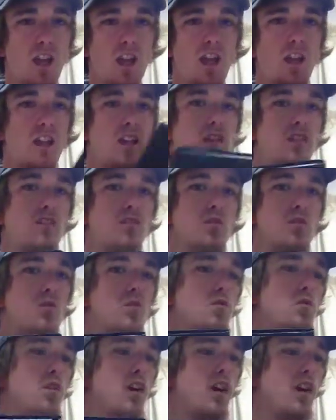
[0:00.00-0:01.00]
any
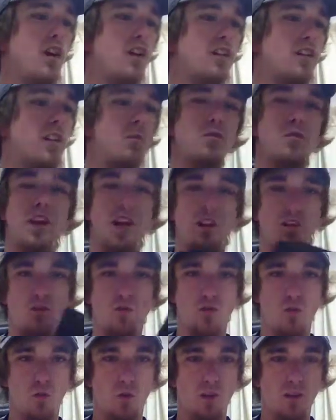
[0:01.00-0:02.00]
double-edged
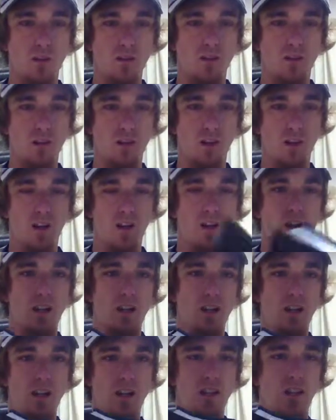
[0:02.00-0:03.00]
sword.
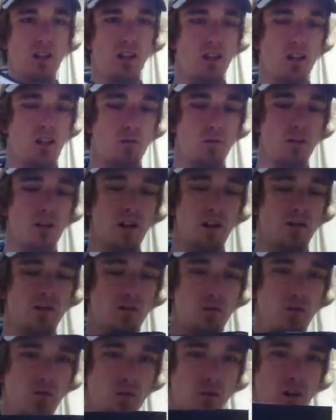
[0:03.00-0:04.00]
Any double-edged
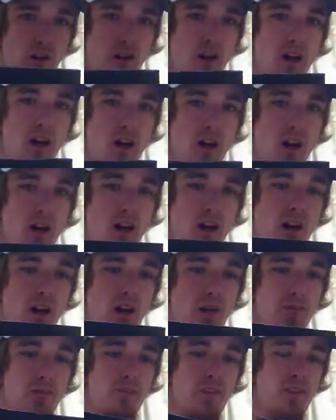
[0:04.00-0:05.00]
sword.
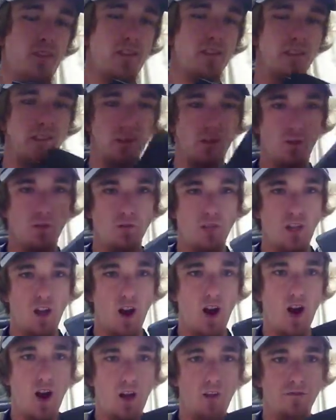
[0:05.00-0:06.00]
And this is our only
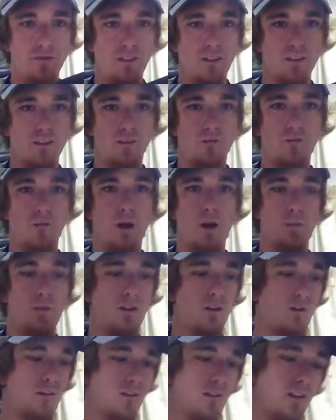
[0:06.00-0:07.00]
offensive
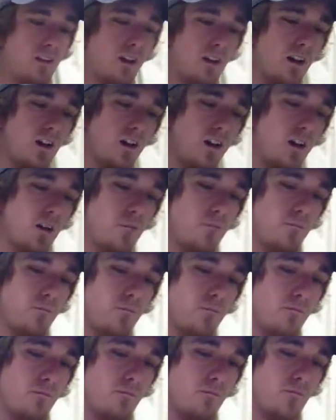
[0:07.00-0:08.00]
weapon.
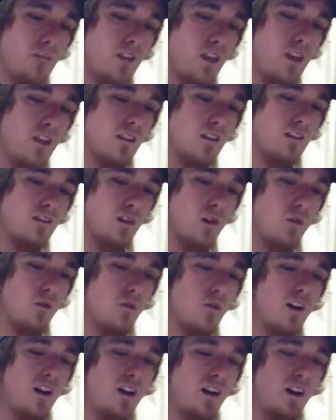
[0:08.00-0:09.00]
And
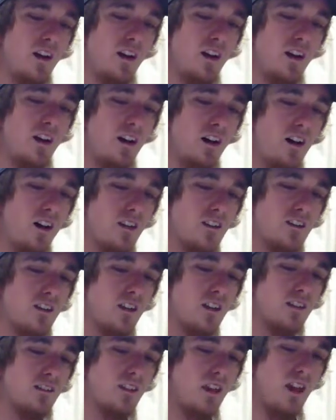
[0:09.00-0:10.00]
so it
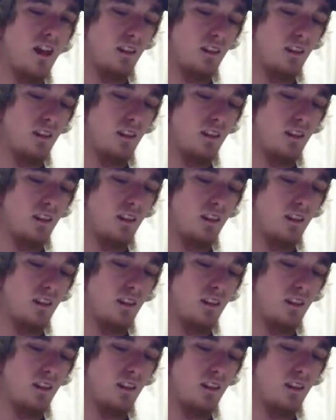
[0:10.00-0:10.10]
says,